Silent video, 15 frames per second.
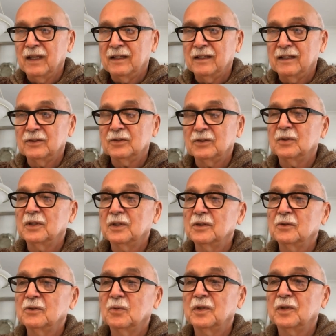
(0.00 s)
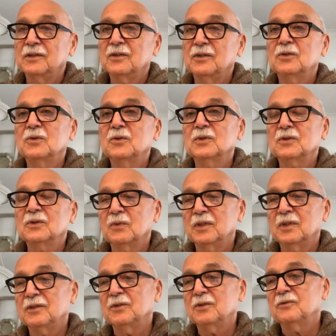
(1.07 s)
And so Hill 22 was
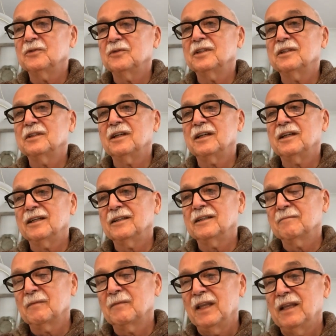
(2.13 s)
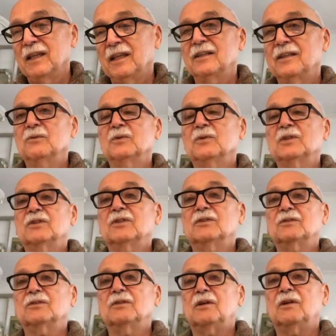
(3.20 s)
22 feet high, and it was
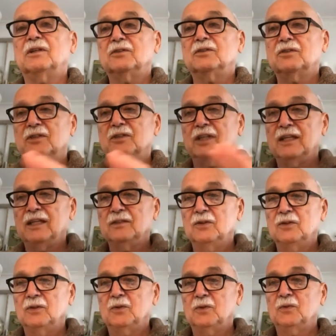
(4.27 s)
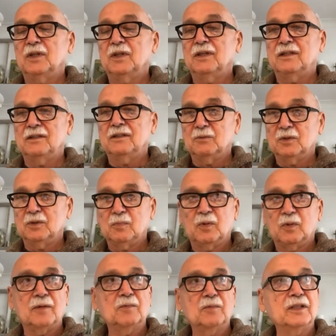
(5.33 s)
this large sand dune, and it was
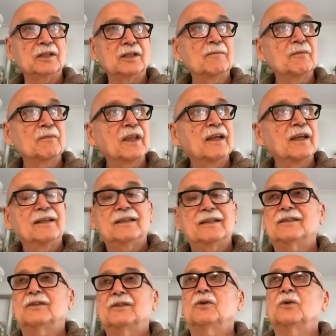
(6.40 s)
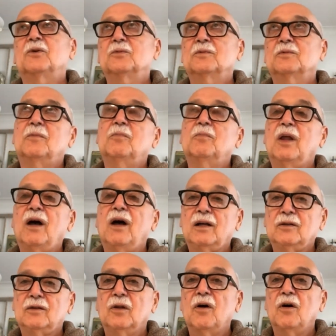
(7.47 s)
probably, a block
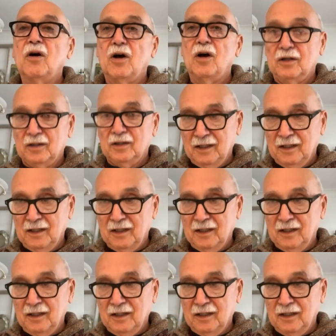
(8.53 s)
long.